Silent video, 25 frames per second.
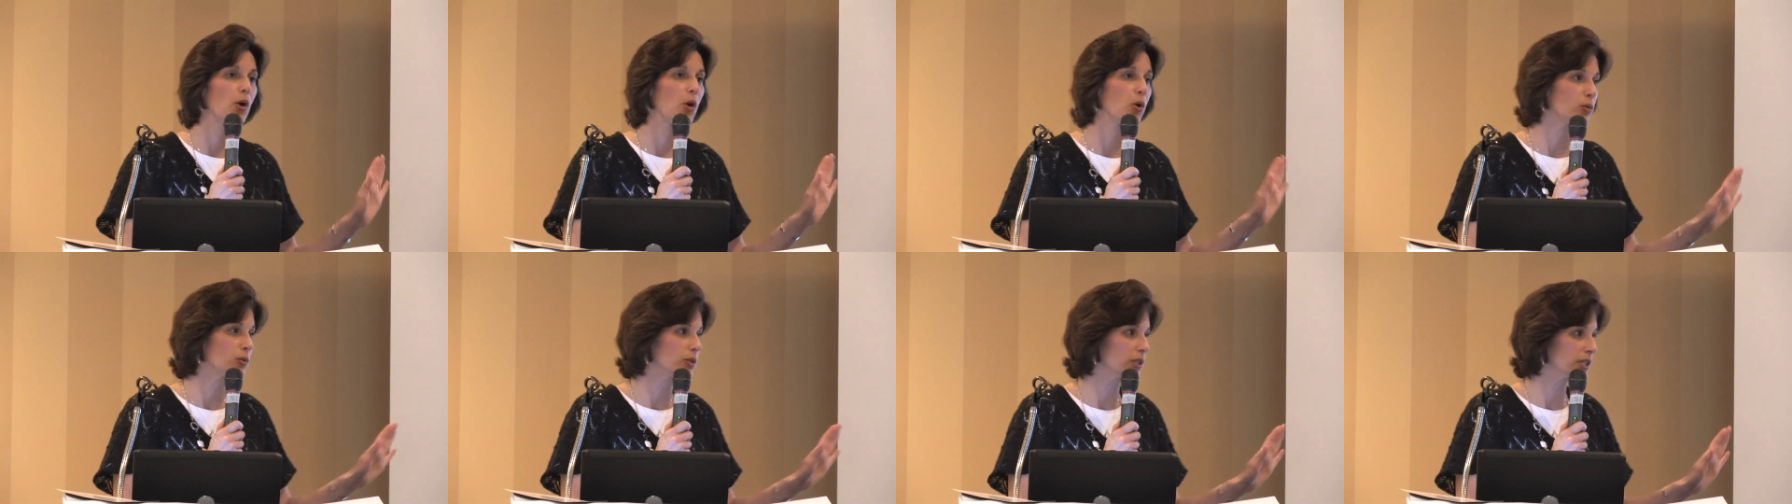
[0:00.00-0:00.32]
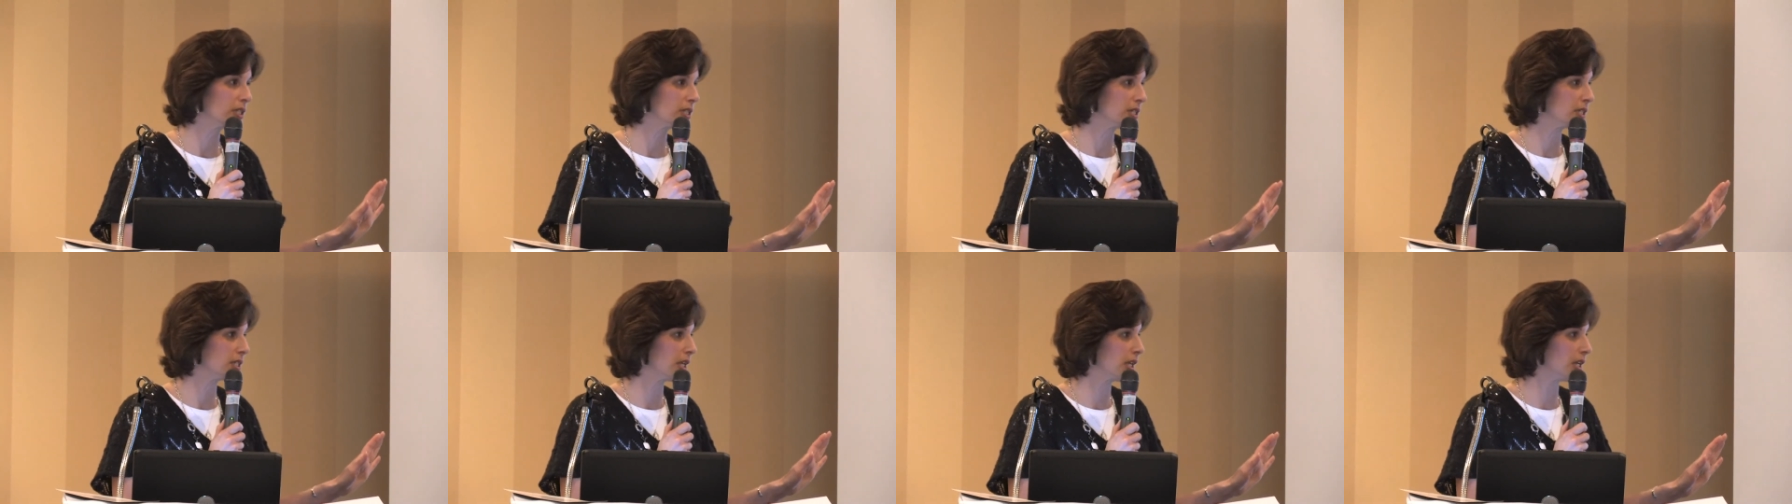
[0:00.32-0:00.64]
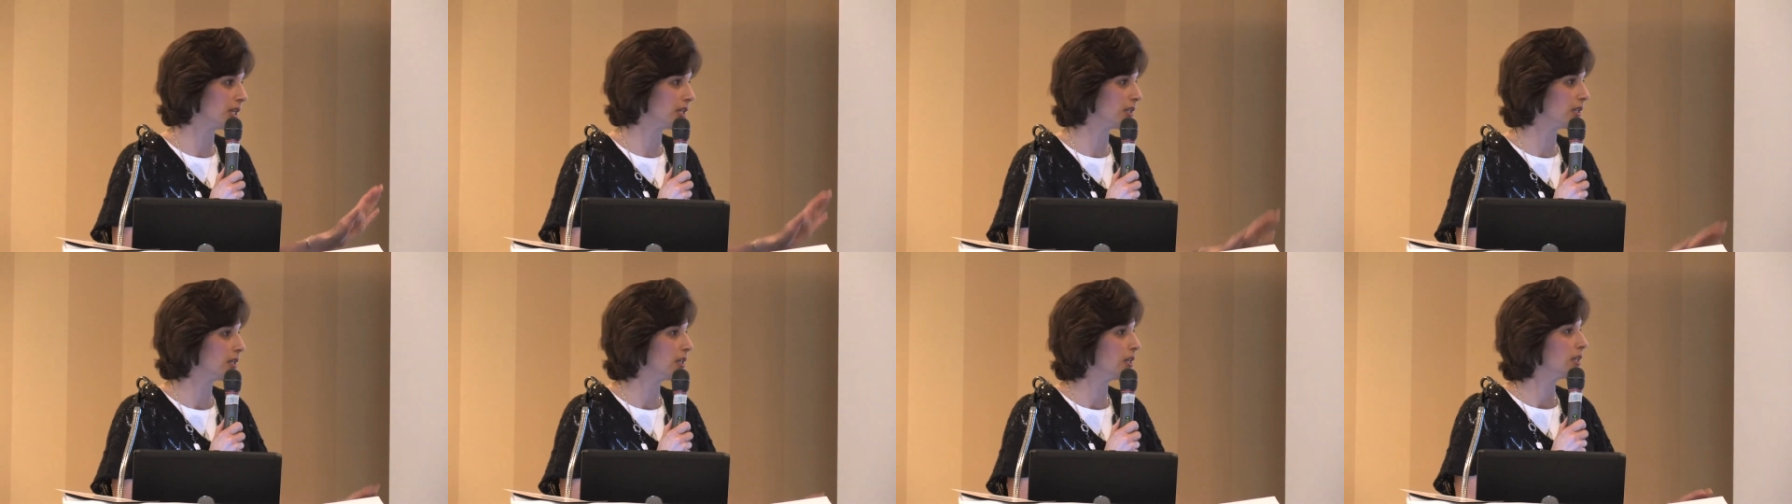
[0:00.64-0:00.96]
only
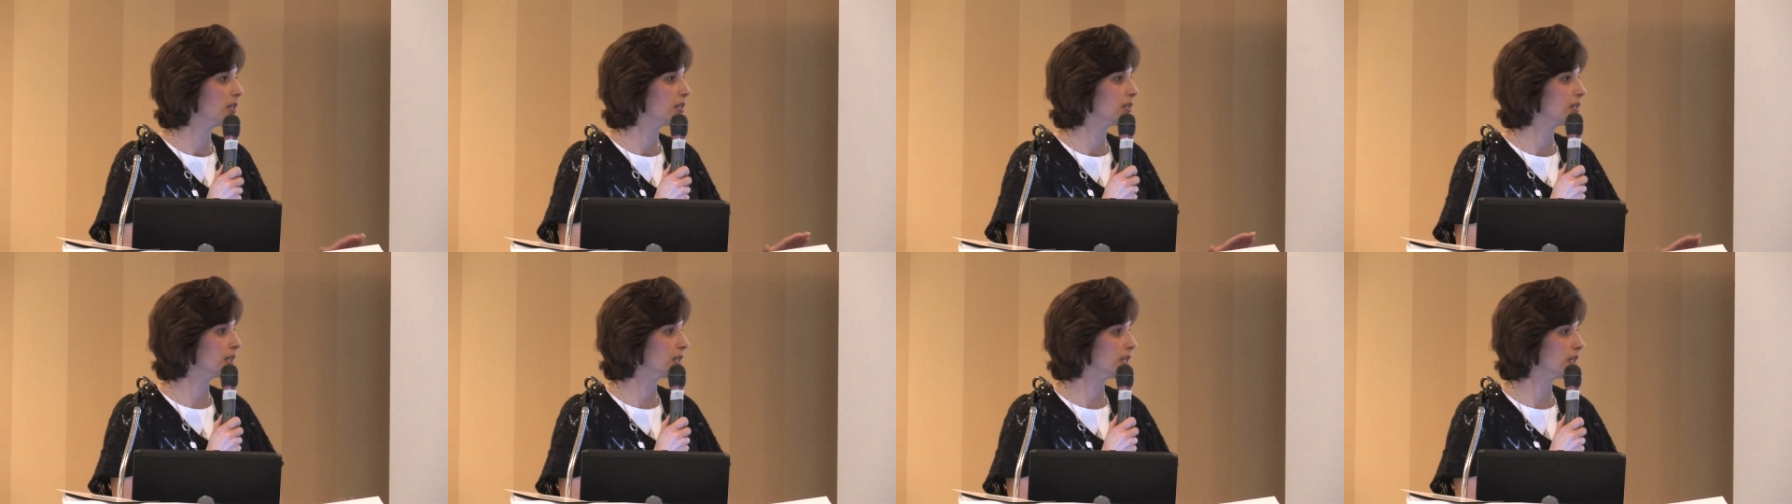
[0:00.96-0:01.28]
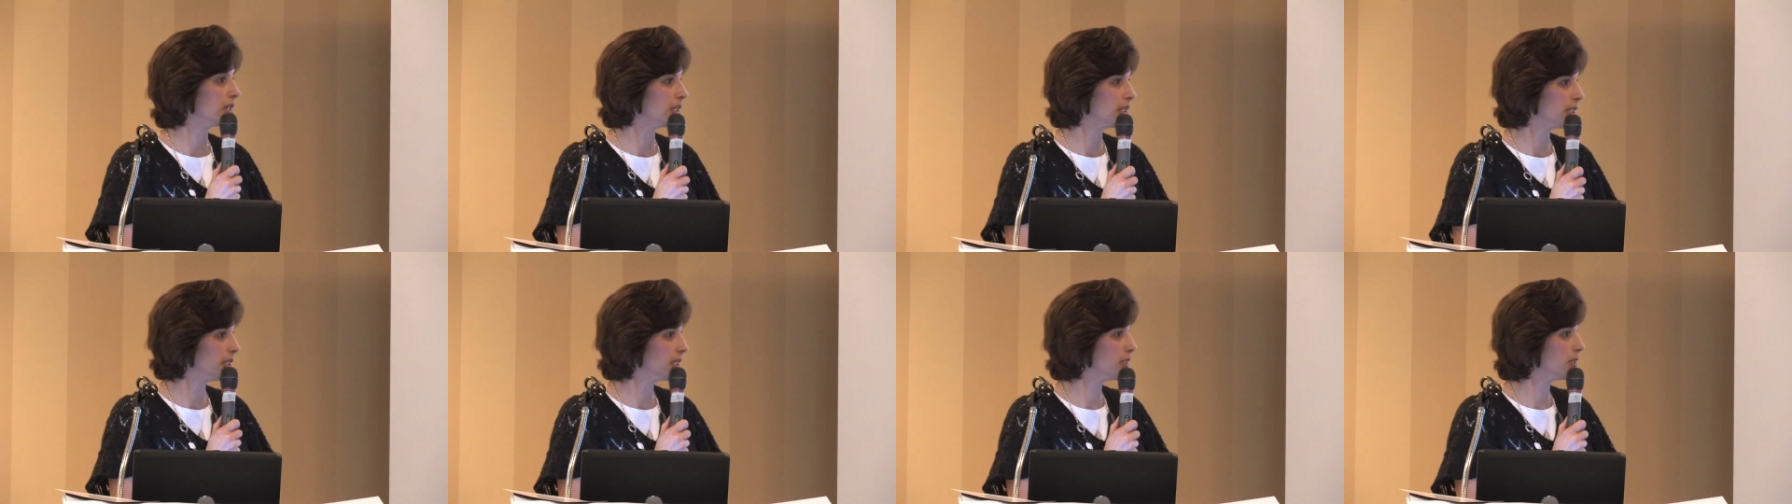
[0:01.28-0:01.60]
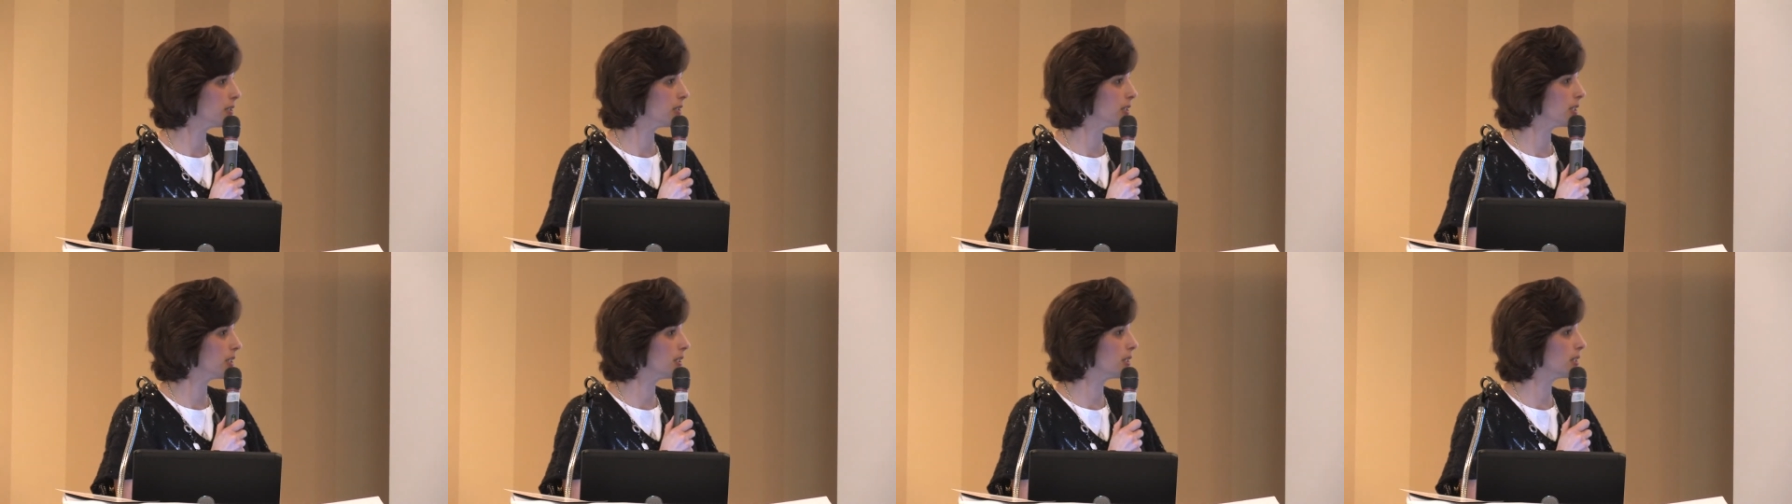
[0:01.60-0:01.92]
state that
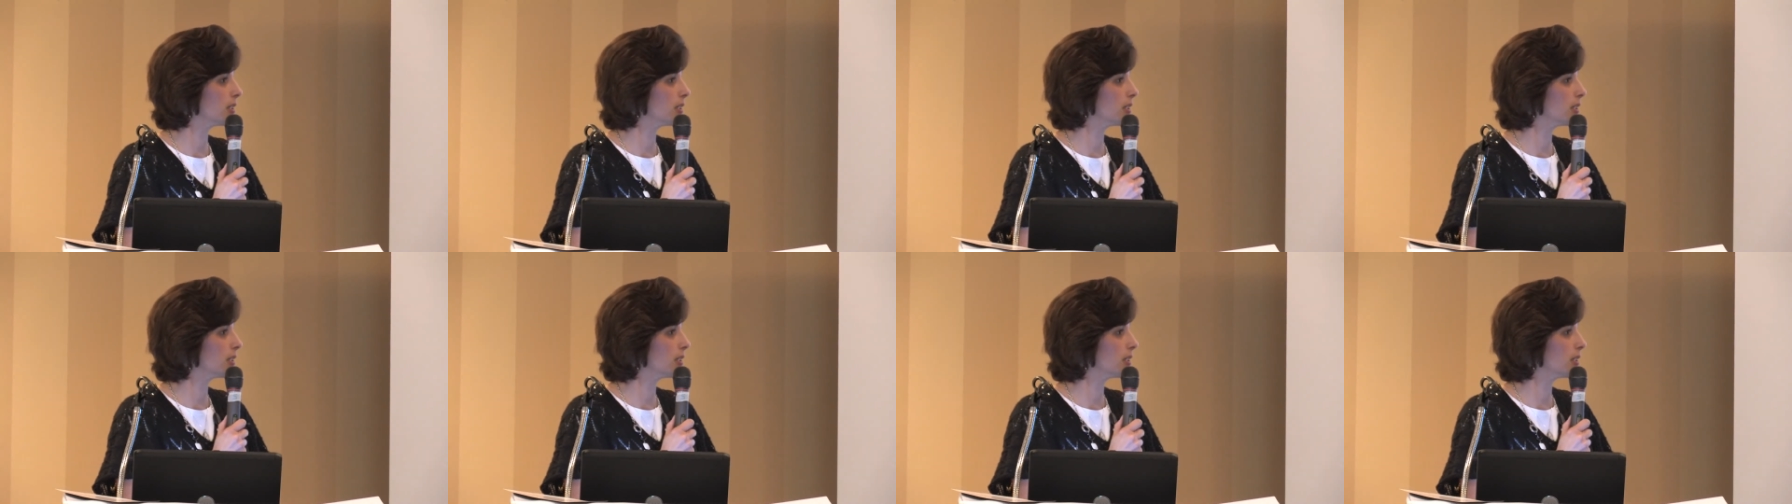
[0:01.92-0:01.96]
legally